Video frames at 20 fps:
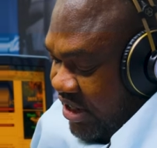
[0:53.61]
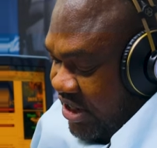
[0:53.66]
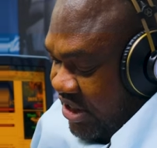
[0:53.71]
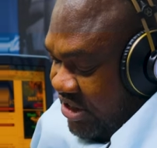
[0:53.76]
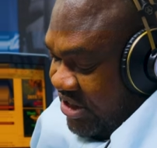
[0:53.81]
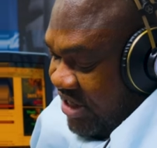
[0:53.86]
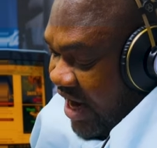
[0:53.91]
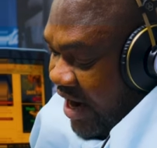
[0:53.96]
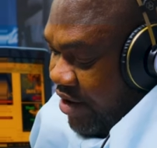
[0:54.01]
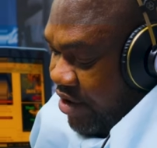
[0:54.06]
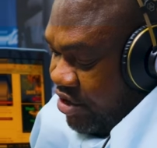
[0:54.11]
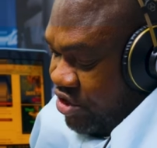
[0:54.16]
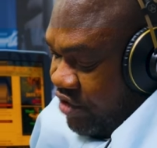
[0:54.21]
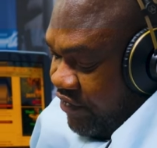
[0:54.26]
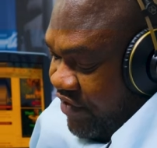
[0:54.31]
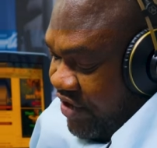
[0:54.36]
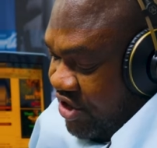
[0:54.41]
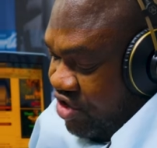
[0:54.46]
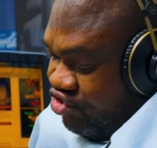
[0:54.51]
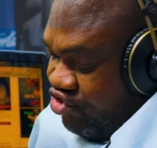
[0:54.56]
desirous
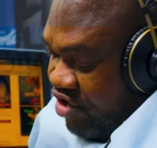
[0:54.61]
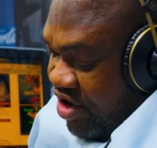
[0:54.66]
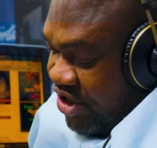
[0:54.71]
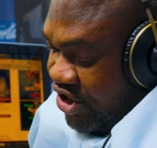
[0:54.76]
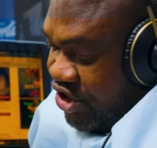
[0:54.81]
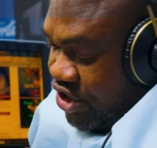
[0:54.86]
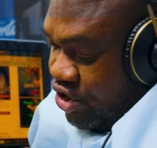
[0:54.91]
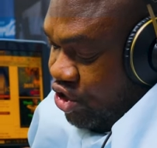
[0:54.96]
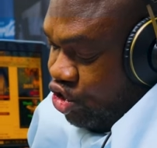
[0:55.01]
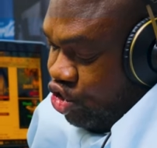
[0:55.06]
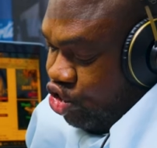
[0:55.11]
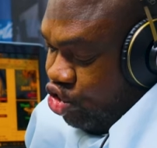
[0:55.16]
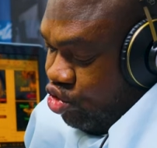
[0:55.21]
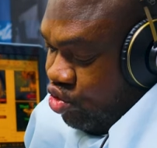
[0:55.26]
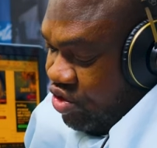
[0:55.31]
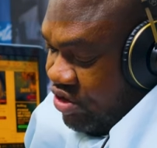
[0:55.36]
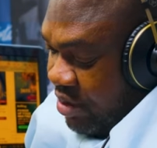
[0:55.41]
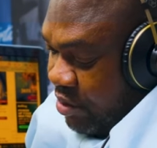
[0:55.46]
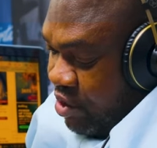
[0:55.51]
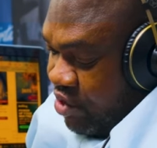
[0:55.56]
of entrenching
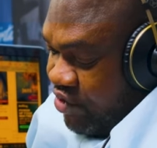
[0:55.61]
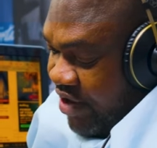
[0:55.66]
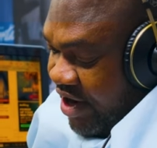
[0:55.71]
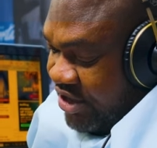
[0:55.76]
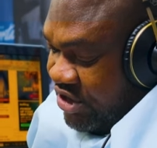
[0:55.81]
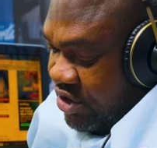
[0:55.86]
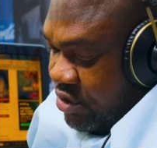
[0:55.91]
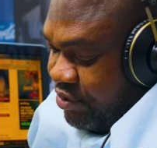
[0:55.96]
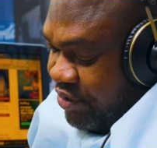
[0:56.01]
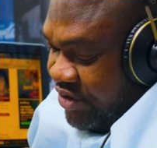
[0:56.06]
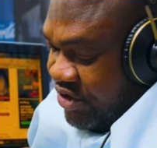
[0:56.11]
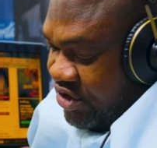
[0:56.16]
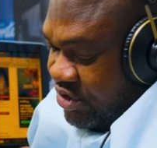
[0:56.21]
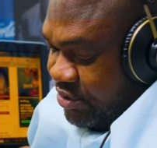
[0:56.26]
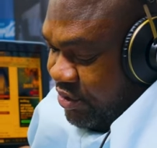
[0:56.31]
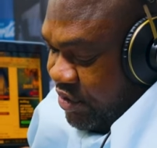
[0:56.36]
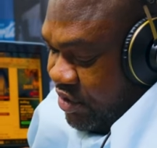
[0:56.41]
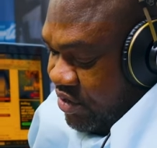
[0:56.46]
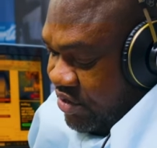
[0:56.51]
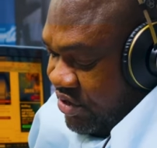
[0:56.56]
true democratic
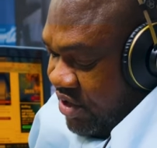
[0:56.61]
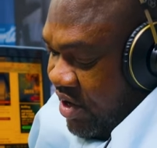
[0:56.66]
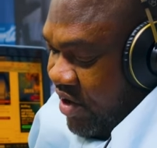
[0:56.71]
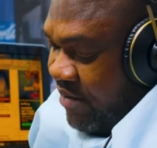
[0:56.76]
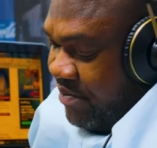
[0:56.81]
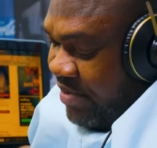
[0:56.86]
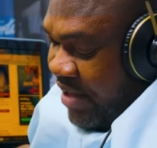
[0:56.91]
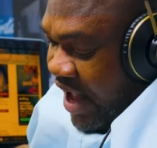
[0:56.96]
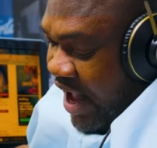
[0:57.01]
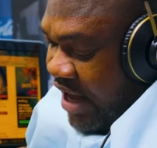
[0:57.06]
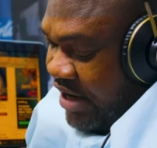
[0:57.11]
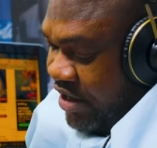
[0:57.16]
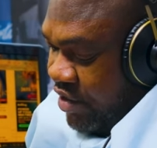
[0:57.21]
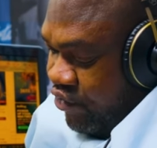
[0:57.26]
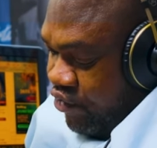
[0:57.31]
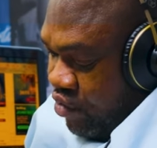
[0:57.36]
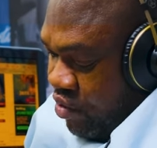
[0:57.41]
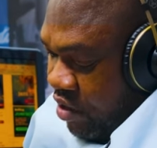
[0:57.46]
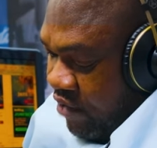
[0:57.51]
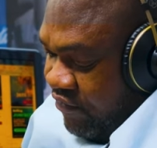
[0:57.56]
principles and
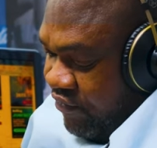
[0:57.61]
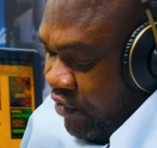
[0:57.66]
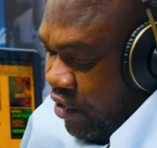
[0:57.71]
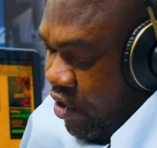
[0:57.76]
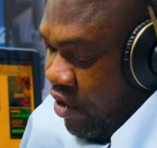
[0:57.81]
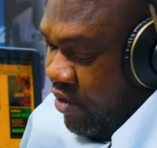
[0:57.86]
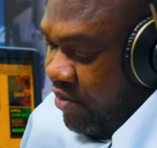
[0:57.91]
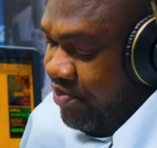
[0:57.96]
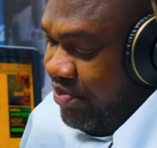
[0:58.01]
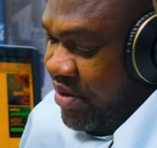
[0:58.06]
the rule of law.